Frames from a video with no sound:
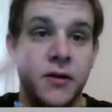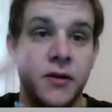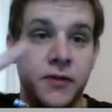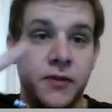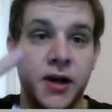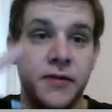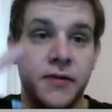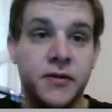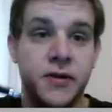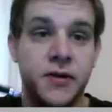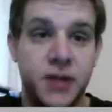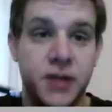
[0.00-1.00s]
5,
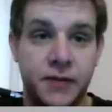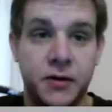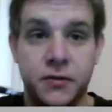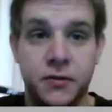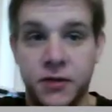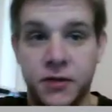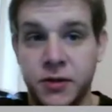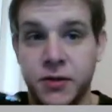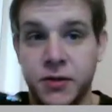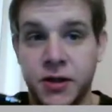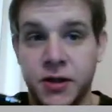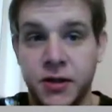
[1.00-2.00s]
7. This
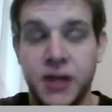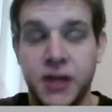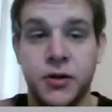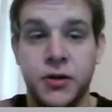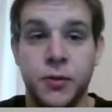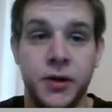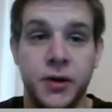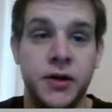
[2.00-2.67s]
was in your last homework